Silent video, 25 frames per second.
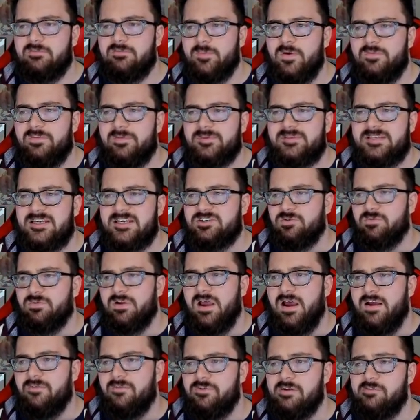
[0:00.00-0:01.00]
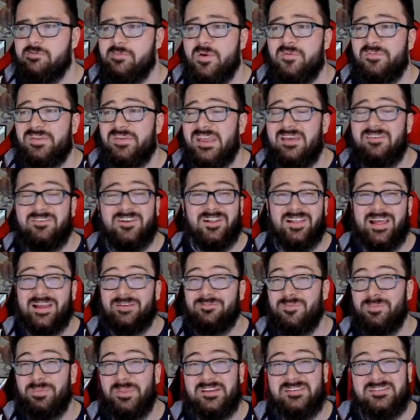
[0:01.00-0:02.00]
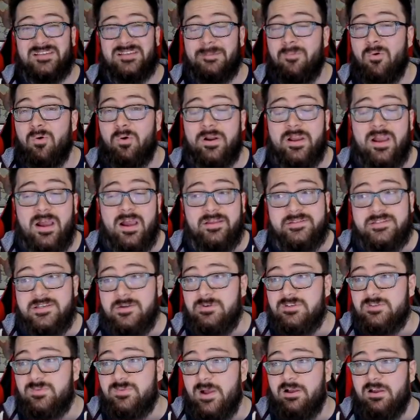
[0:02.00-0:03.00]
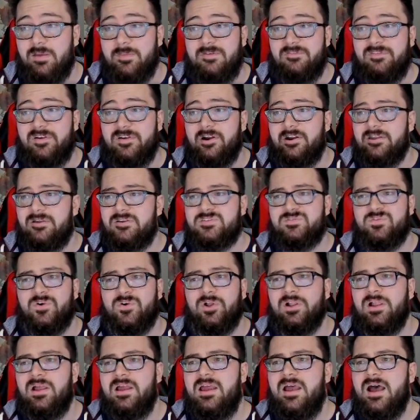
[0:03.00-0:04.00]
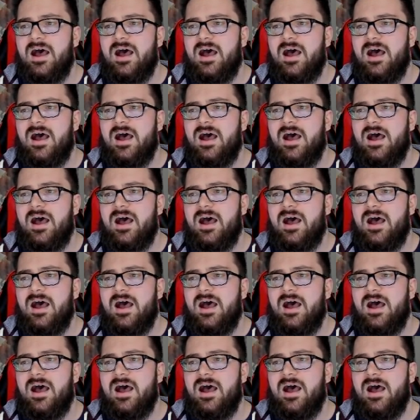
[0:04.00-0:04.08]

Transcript: removing potential recovery, removing Eviolite from things like Porygon 2 as well could be very useful.